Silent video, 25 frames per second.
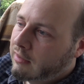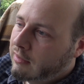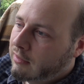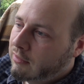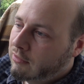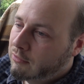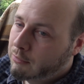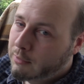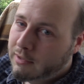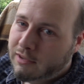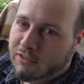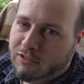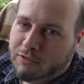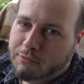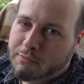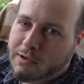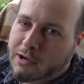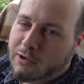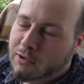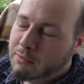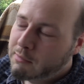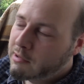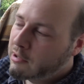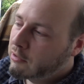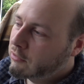swings and
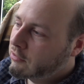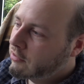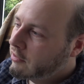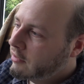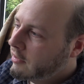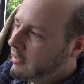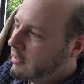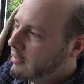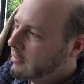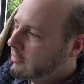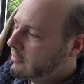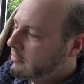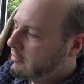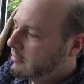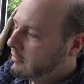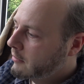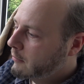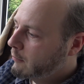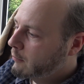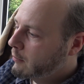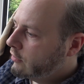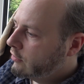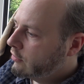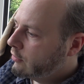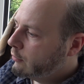roundabouts, I guess.
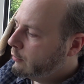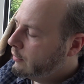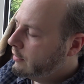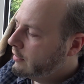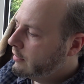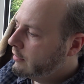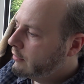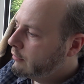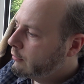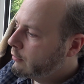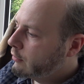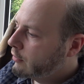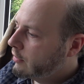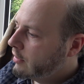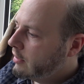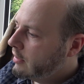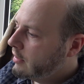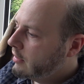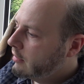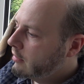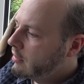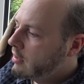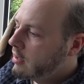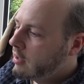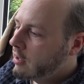So we did a rocky
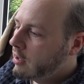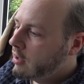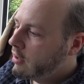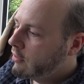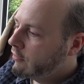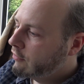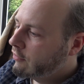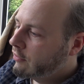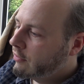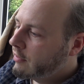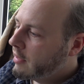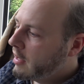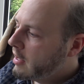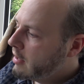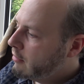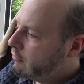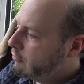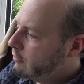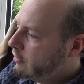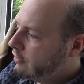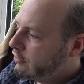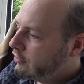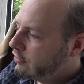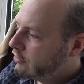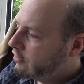hill. After that,
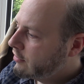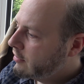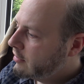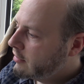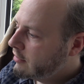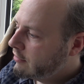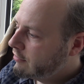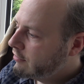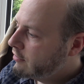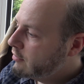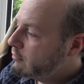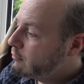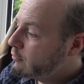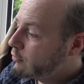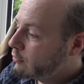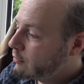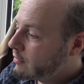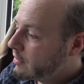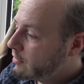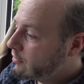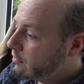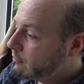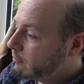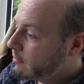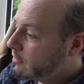we just did a few more
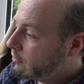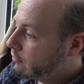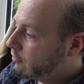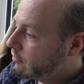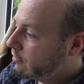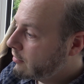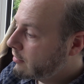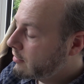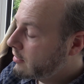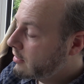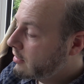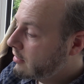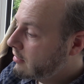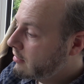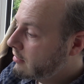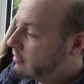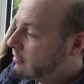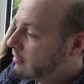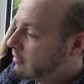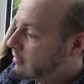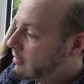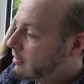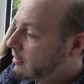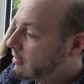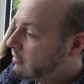roundabouts, I think,
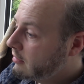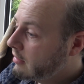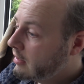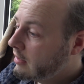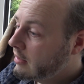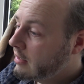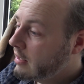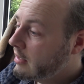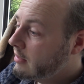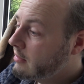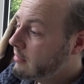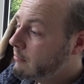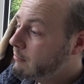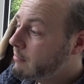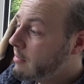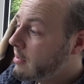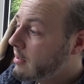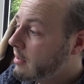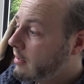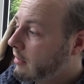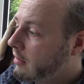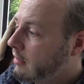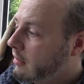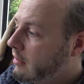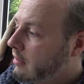and then headed
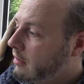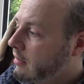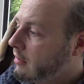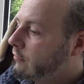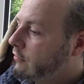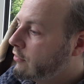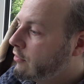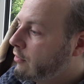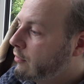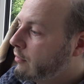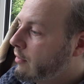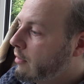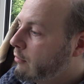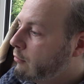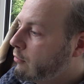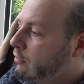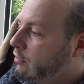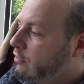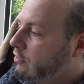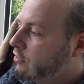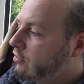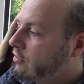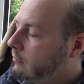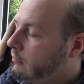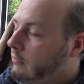back. So that
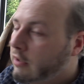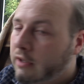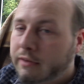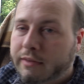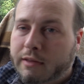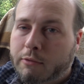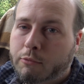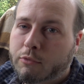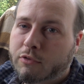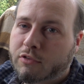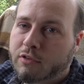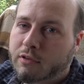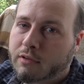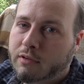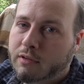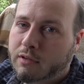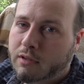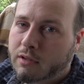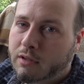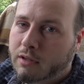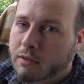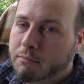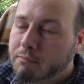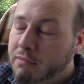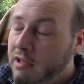was
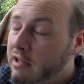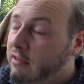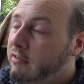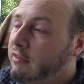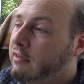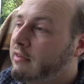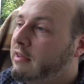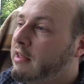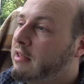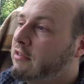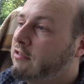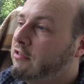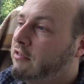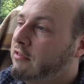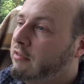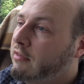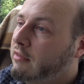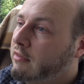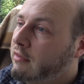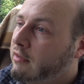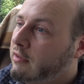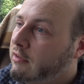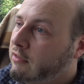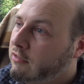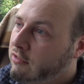a better
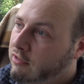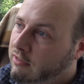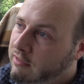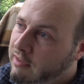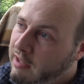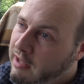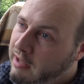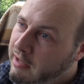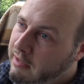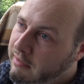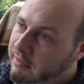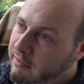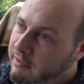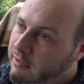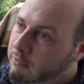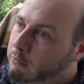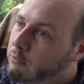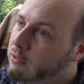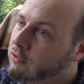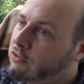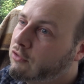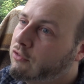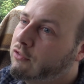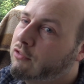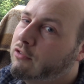lesson today than it
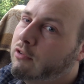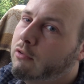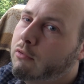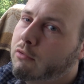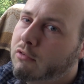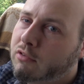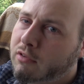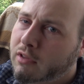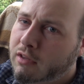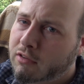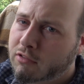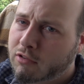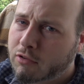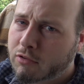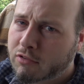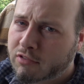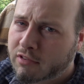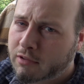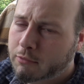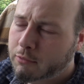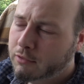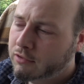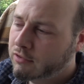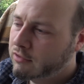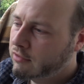was on Tuesday.
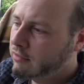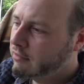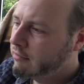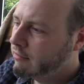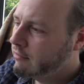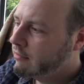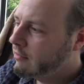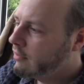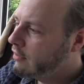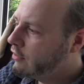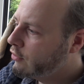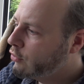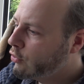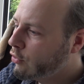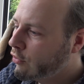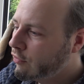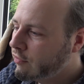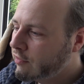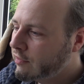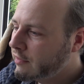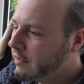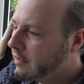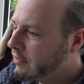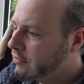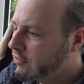Tuesday was an
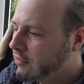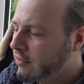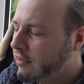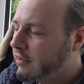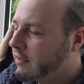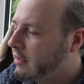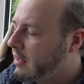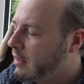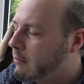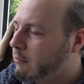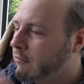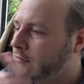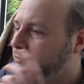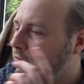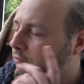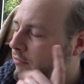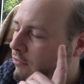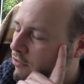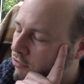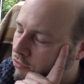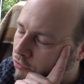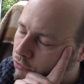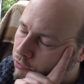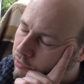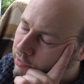awful lesson. I
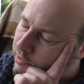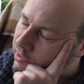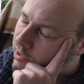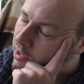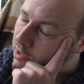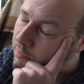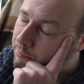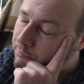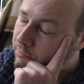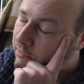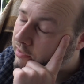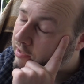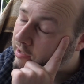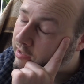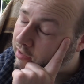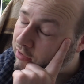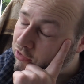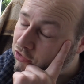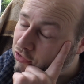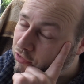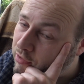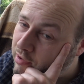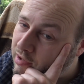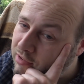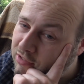kept screwing up and getting
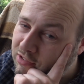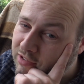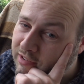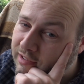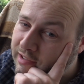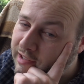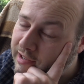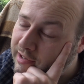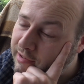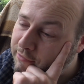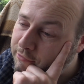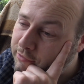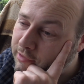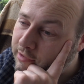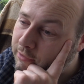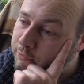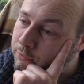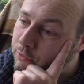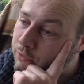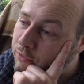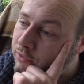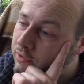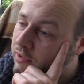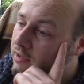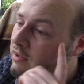stressed and getting everything
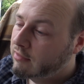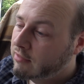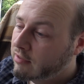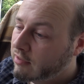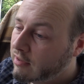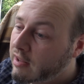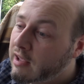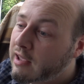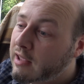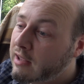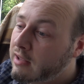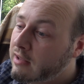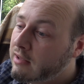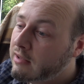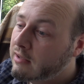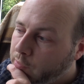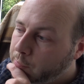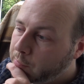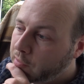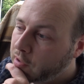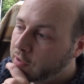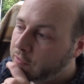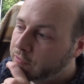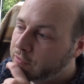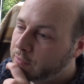wrong. Today,
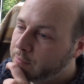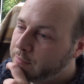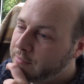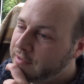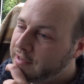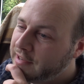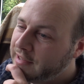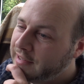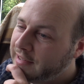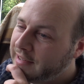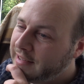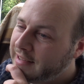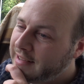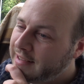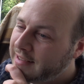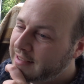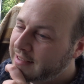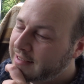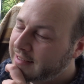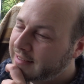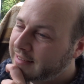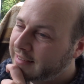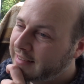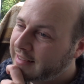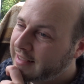apart from nearly
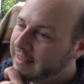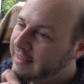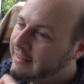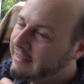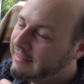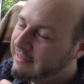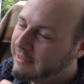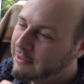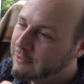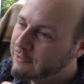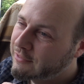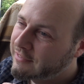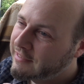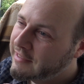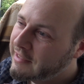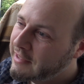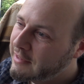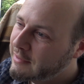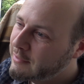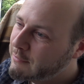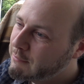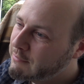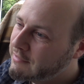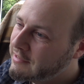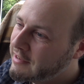getting close to
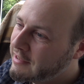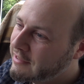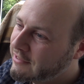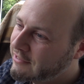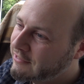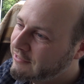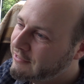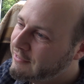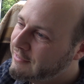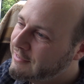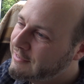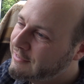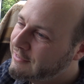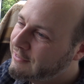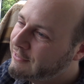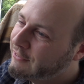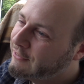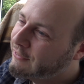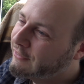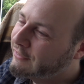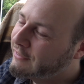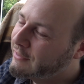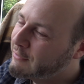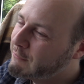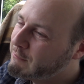hitting the pedestrian
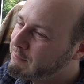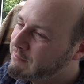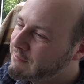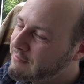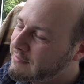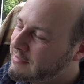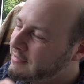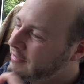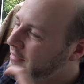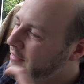on